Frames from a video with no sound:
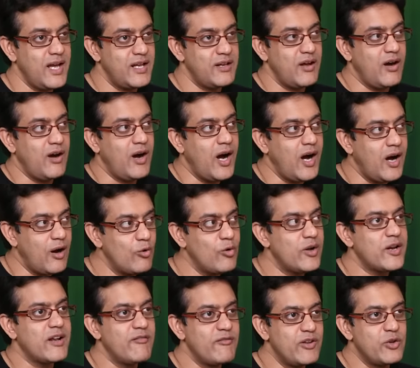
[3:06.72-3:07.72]
and
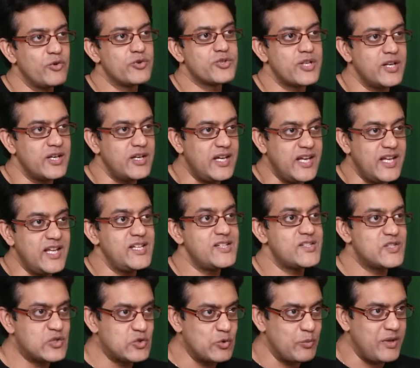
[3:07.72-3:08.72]
how a revolution
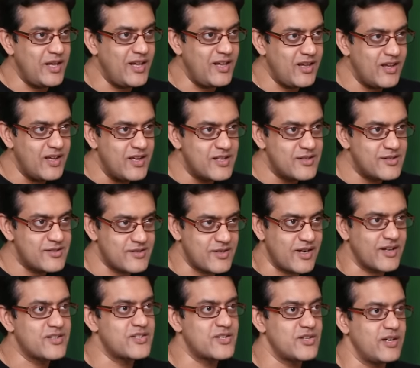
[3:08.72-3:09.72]
needs to be
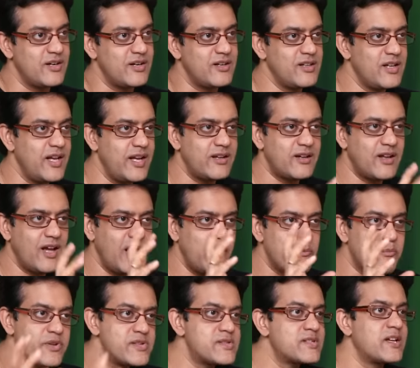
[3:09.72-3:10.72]
structured. The
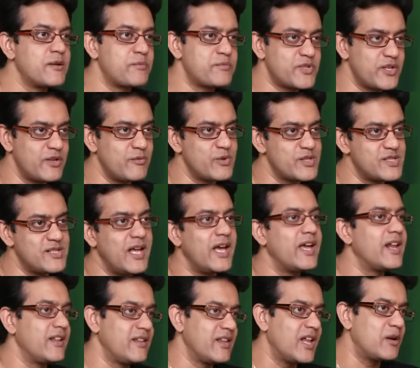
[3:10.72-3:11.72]
entire prescription was
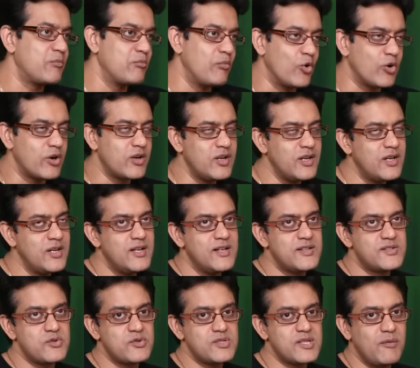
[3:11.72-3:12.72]
there in that book.
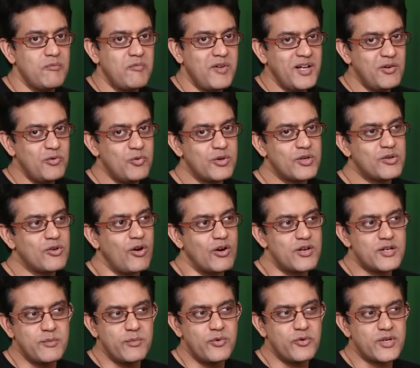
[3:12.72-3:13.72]
So someone who had
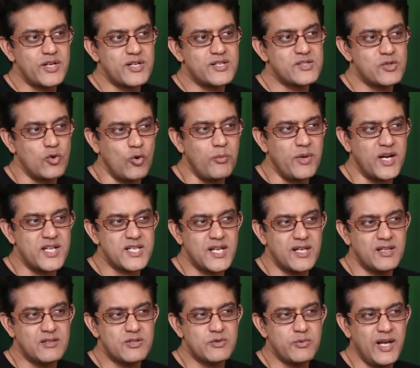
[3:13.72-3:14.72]
contributed so much,
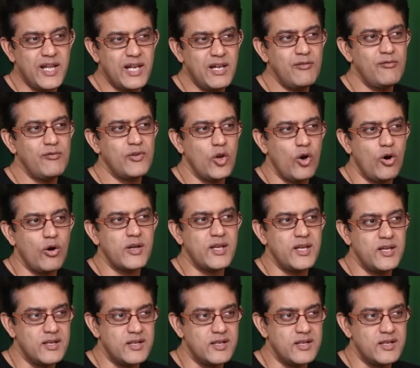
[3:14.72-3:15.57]
and 12 long